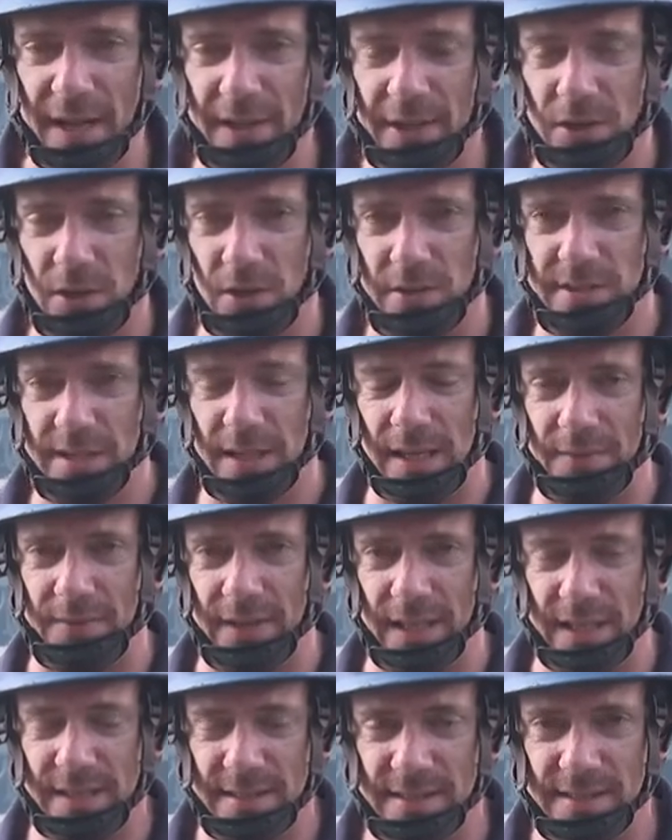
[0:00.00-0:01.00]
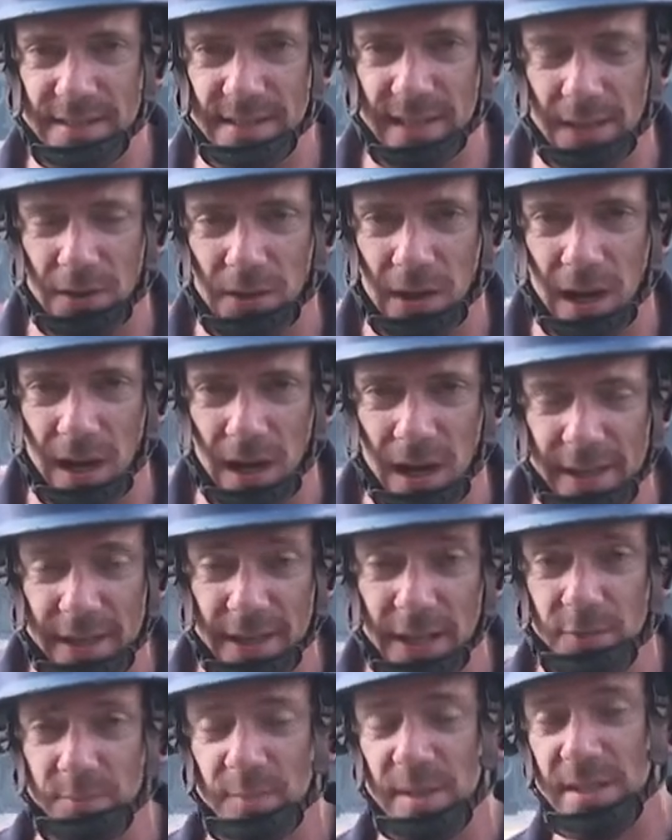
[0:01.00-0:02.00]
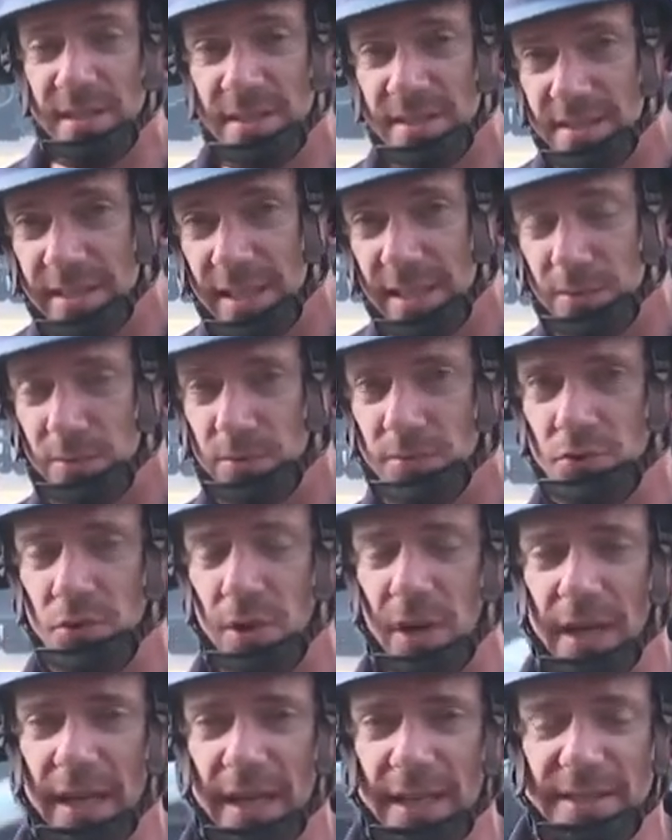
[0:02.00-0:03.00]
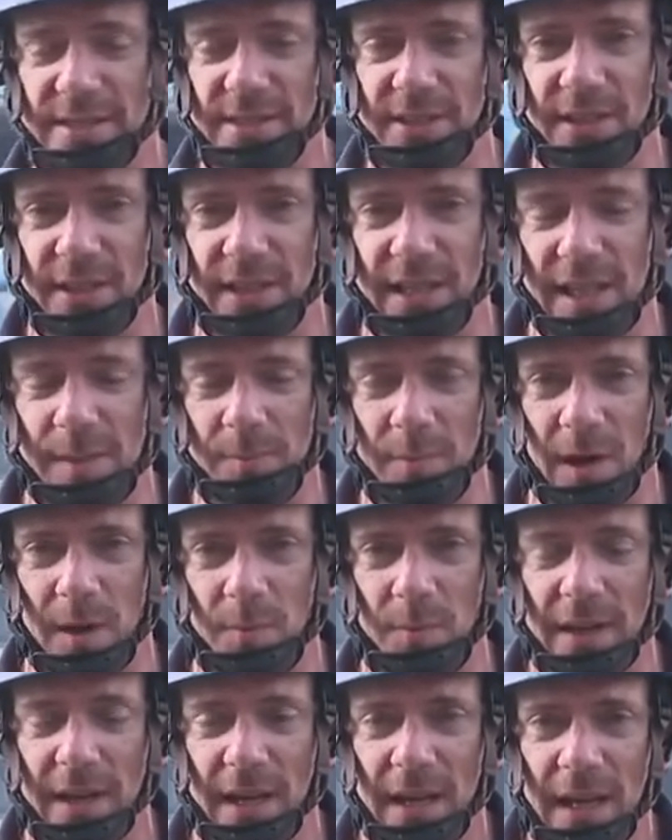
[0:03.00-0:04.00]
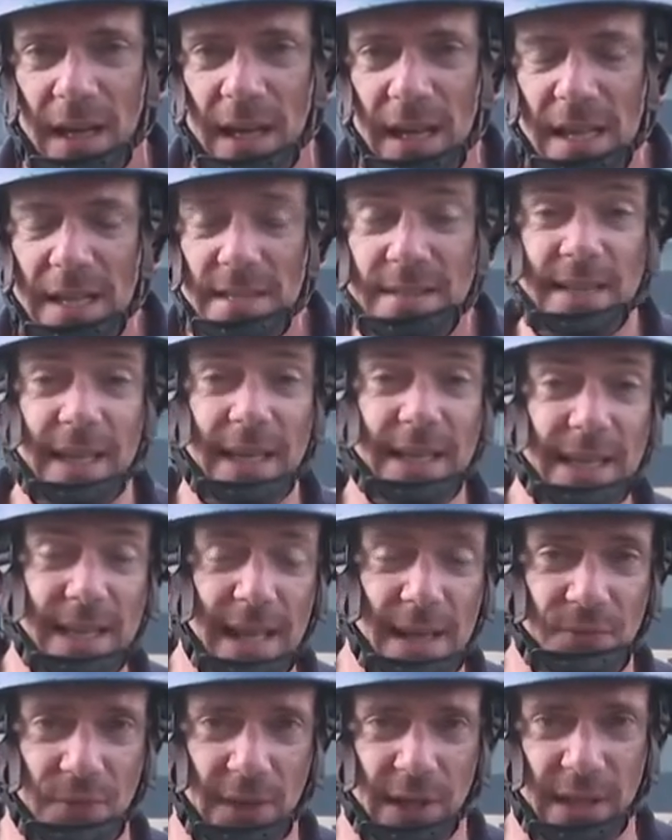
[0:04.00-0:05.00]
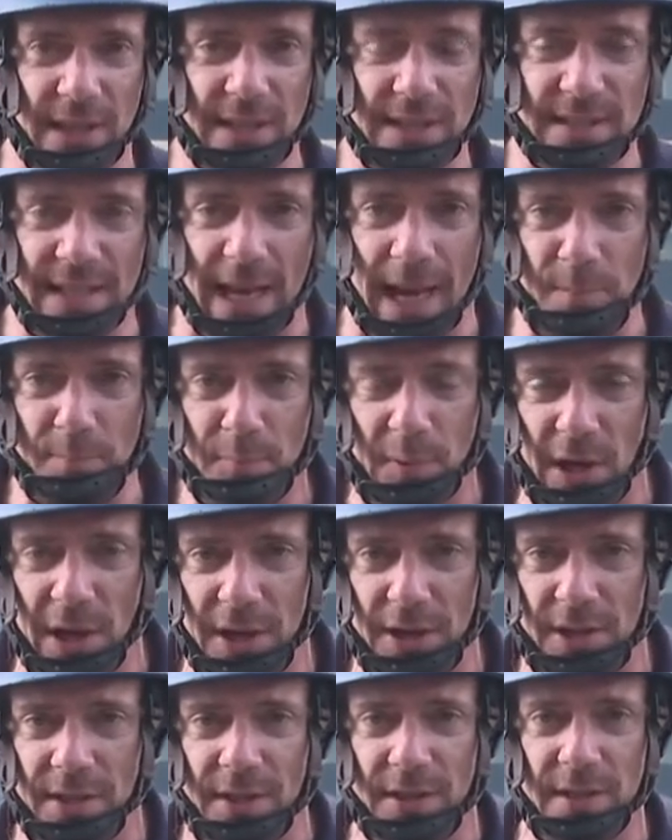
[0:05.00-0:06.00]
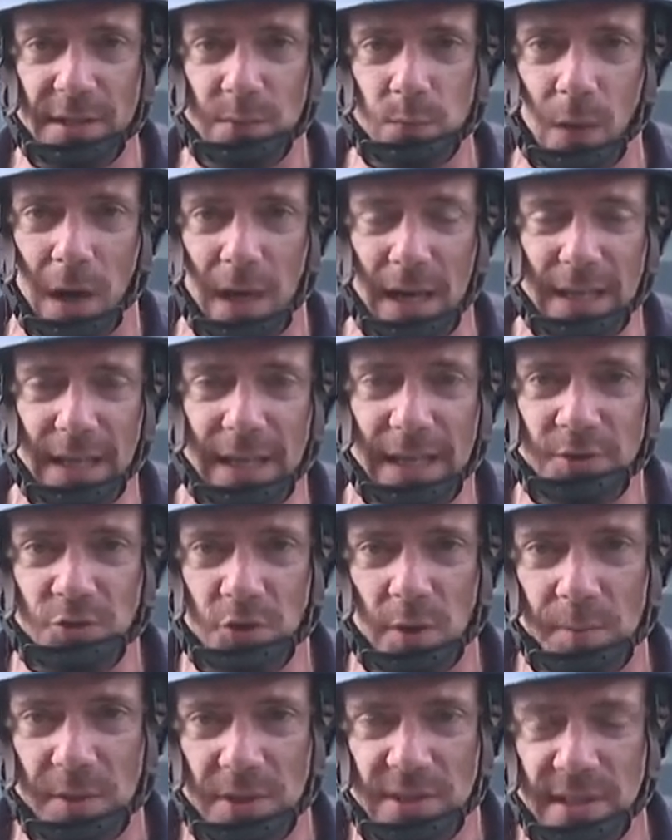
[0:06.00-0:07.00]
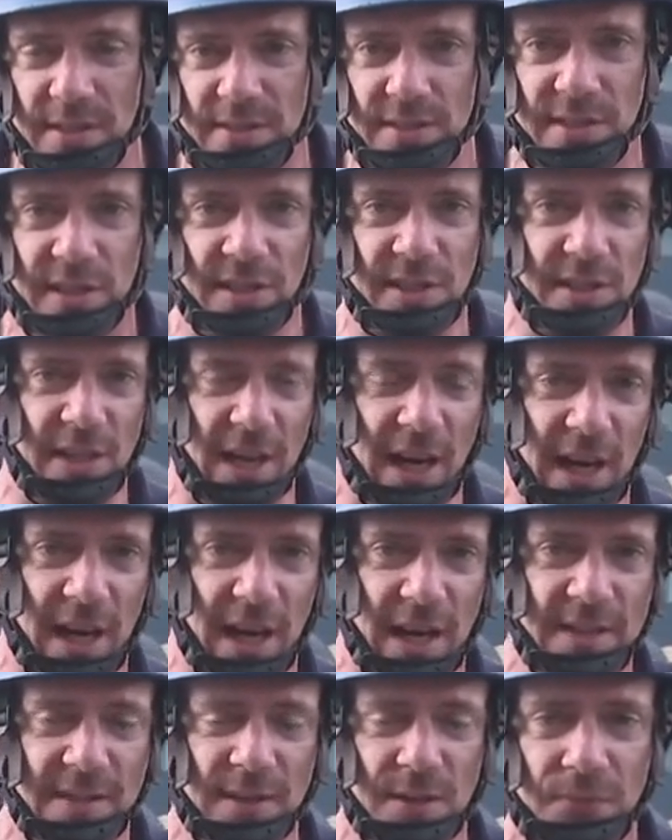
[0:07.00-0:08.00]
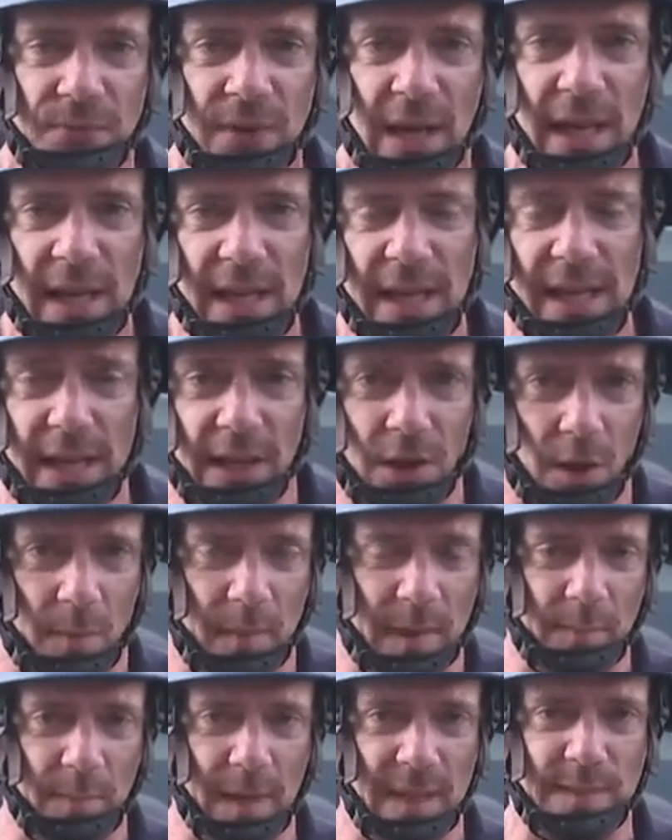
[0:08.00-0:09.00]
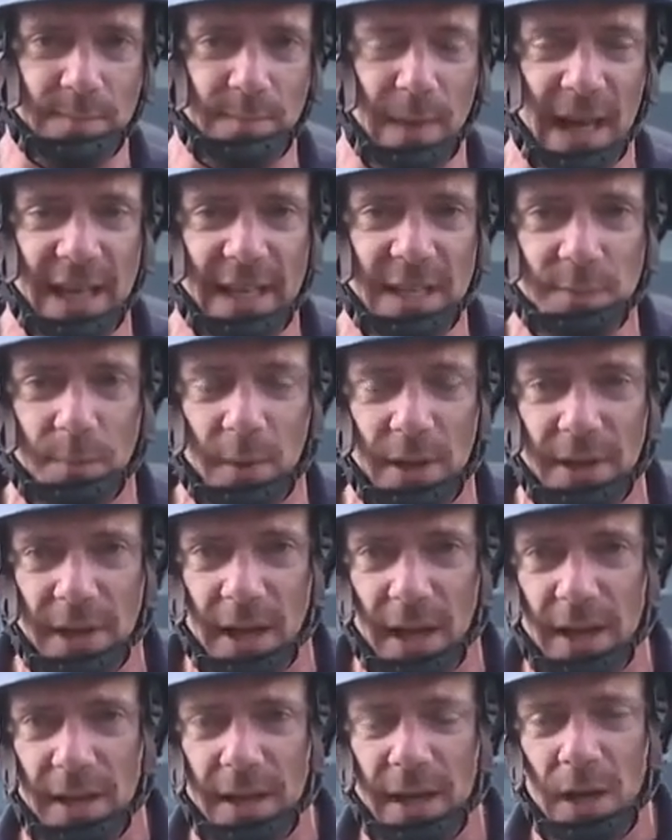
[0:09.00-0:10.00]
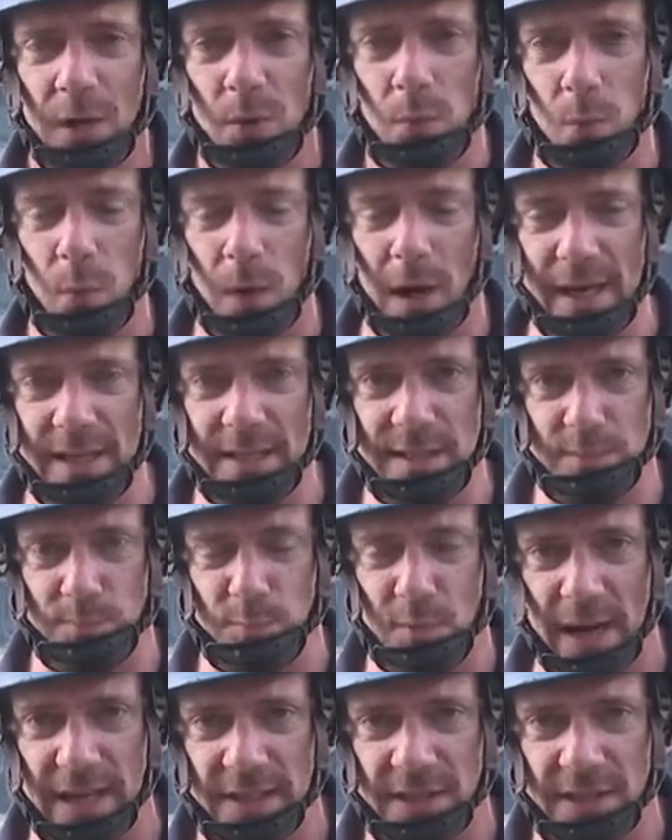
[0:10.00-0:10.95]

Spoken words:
The cost of living is still high. The government's still struggling to keep up with a significant debt burden that's widely attributed to years of economic mismanagement and widespread